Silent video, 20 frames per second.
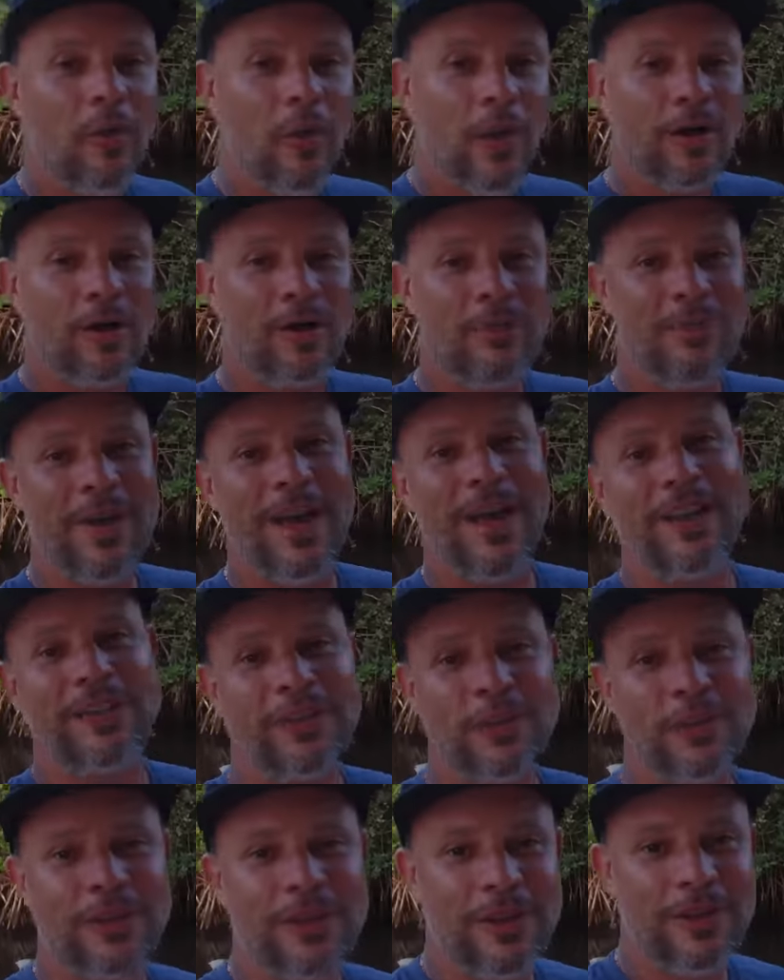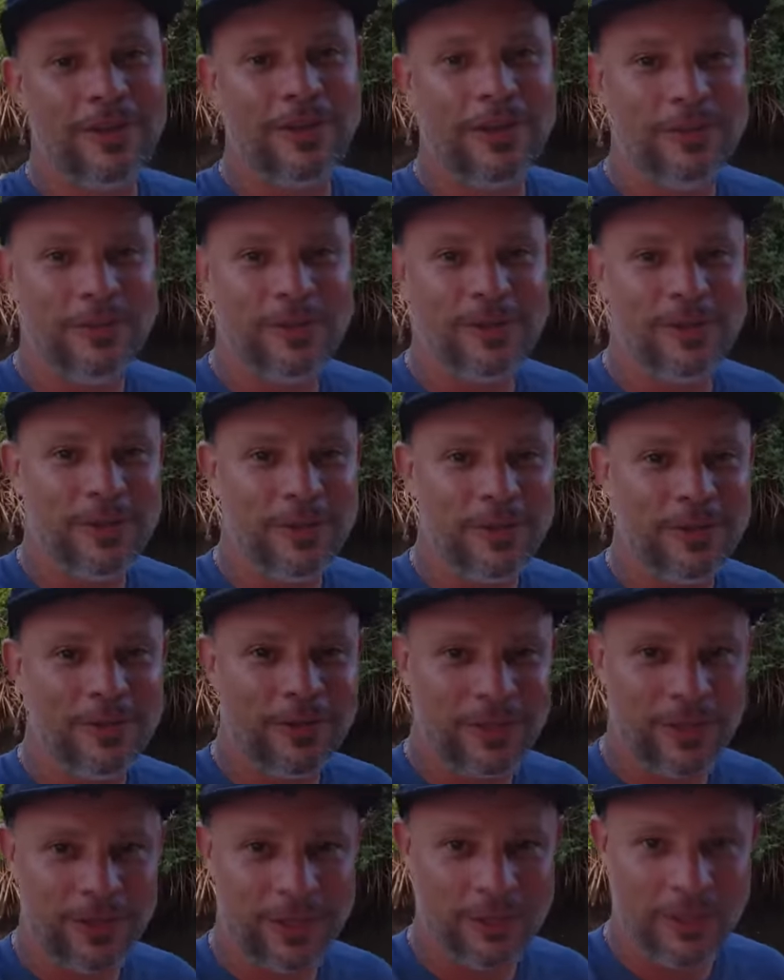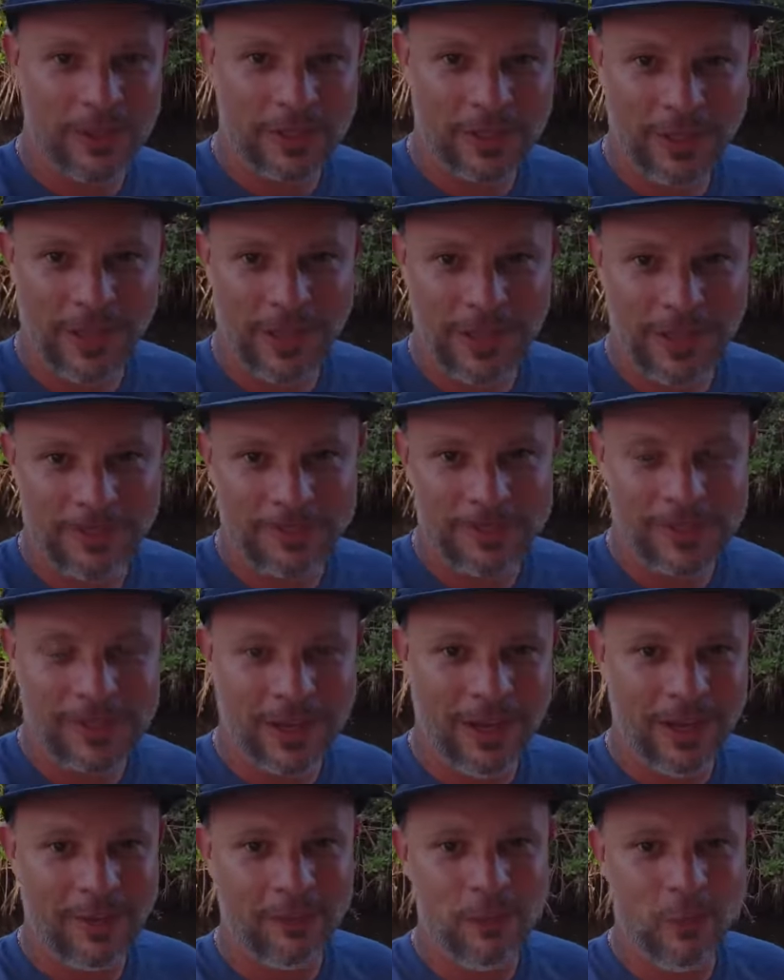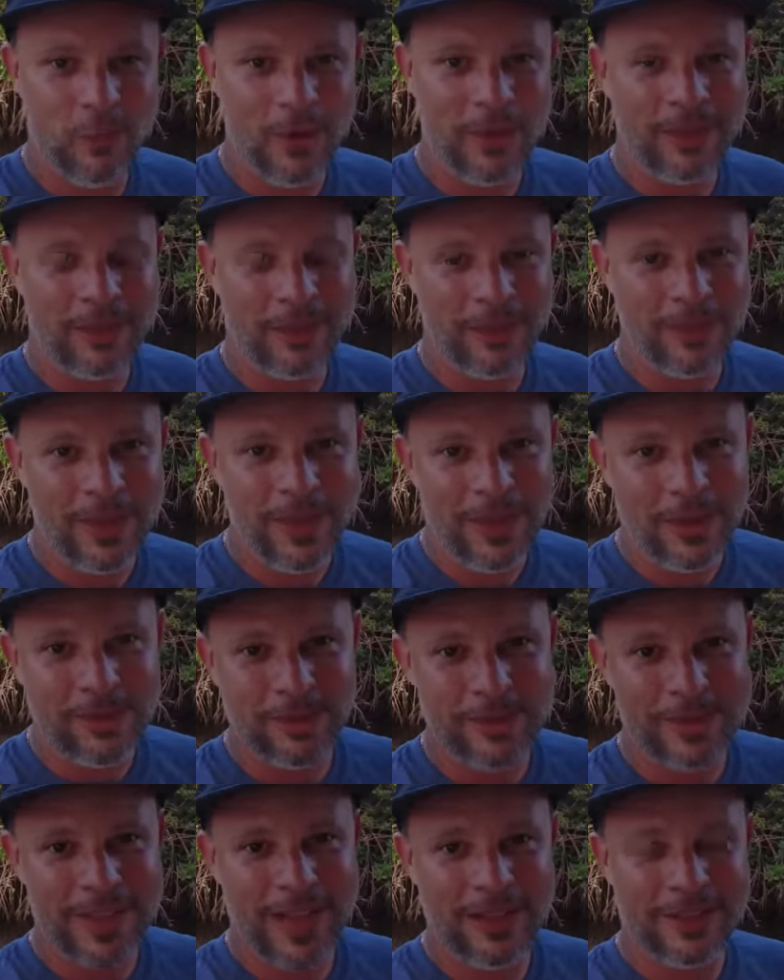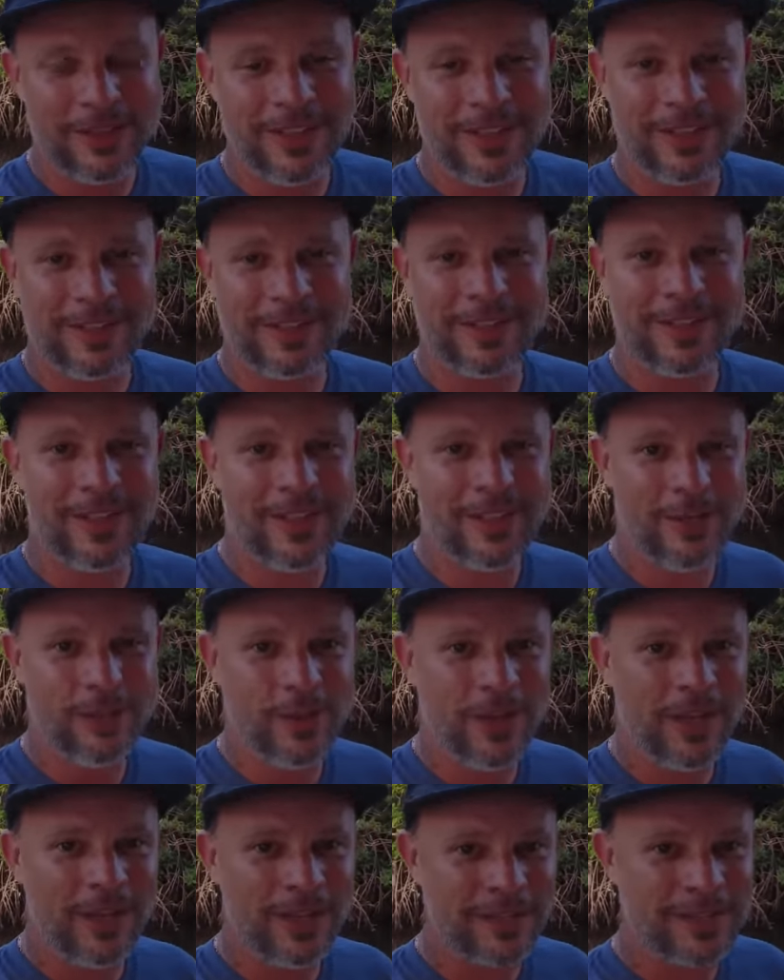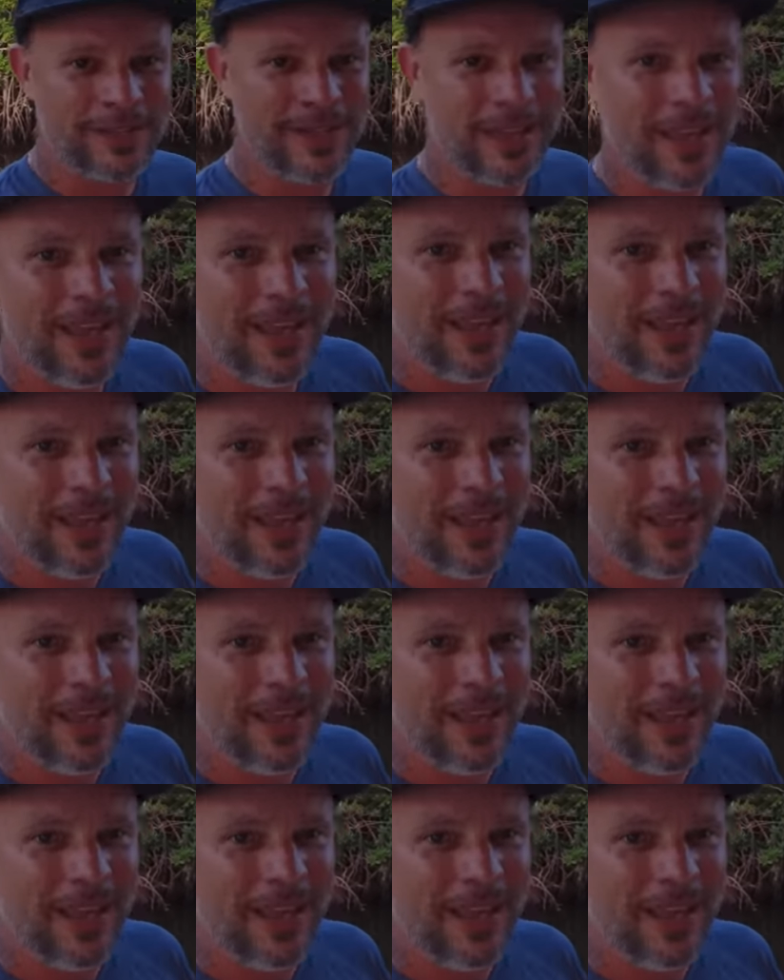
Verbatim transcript: Welcome back to another episode of Cooking with Clams. I'm Will. We're down here in Key West